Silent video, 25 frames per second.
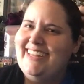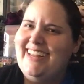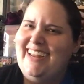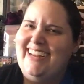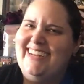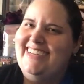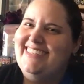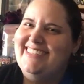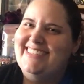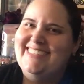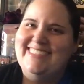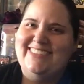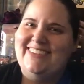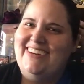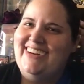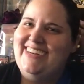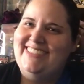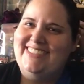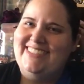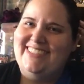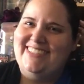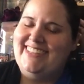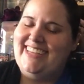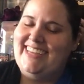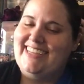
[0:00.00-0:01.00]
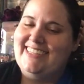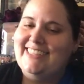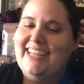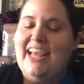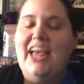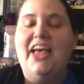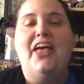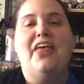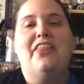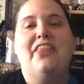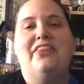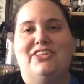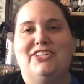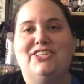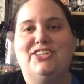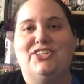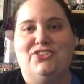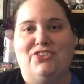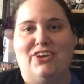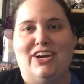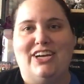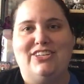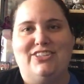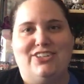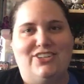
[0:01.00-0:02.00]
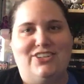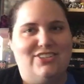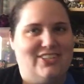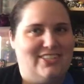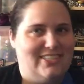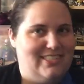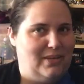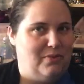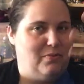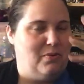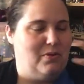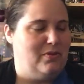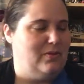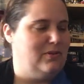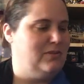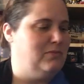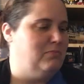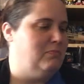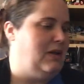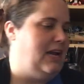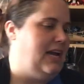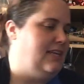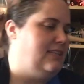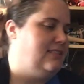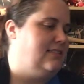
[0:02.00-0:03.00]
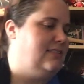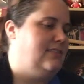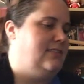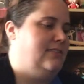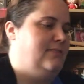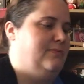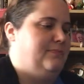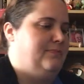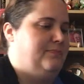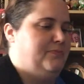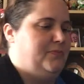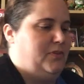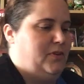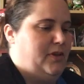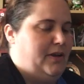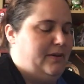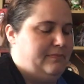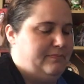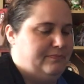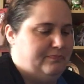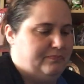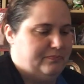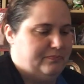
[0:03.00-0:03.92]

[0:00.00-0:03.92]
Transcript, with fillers: Yeah, Stranger Things. The strangers, because they wear those masks. Okay.